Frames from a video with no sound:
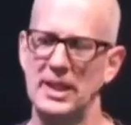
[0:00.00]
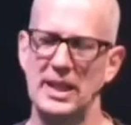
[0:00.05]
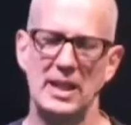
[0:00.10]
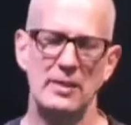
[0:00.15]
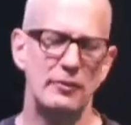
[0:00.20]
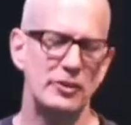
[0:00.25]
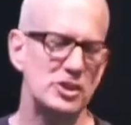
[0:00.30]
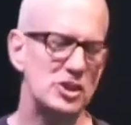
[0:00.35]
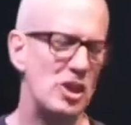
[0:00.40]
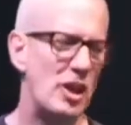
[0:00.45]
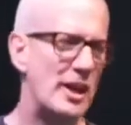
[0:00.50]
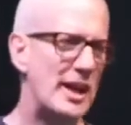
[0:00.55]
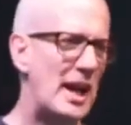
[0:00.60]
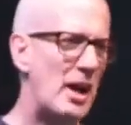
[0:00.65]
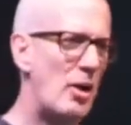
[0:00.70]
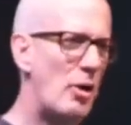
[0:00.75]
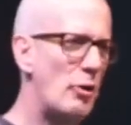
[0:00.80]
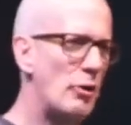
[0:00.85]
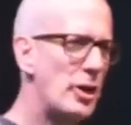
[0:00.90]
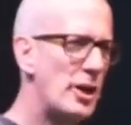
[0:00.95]
If it's not
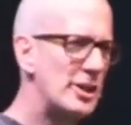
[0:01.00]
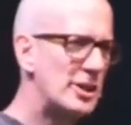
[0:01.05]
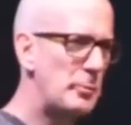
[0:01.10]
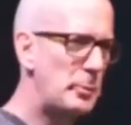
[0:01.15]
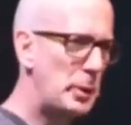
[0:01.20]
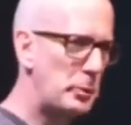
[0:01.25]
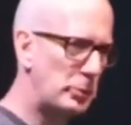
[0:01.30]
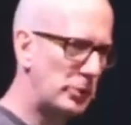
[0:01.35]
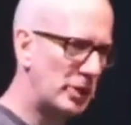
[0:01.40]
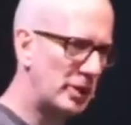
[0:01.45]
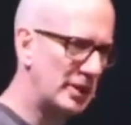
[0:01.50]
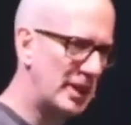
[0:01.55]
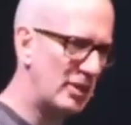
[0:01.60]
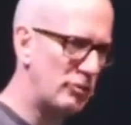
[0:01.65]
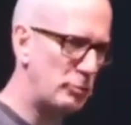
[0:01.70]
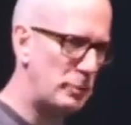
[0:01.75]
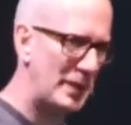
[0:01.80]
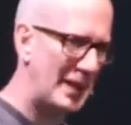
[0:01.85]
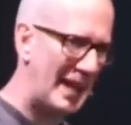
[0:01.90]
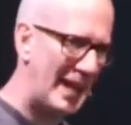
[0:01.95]
how the people in our
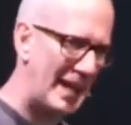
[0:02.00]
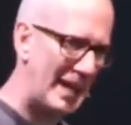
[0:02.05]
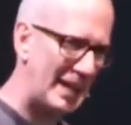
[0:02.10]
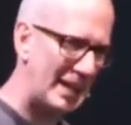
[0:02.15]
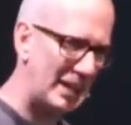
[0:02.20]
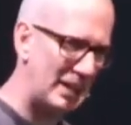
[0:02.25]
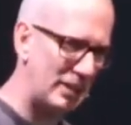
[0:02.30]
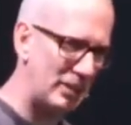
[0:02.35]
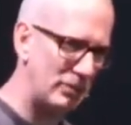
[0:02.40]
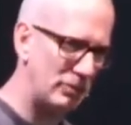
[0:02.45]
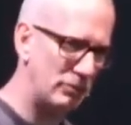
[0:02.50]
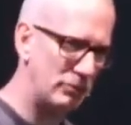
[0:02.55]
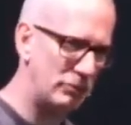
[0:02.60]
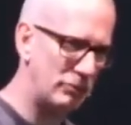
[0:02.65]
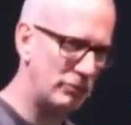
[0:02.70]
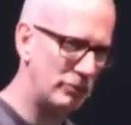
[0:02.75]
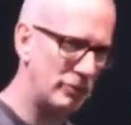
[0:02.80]
life behave,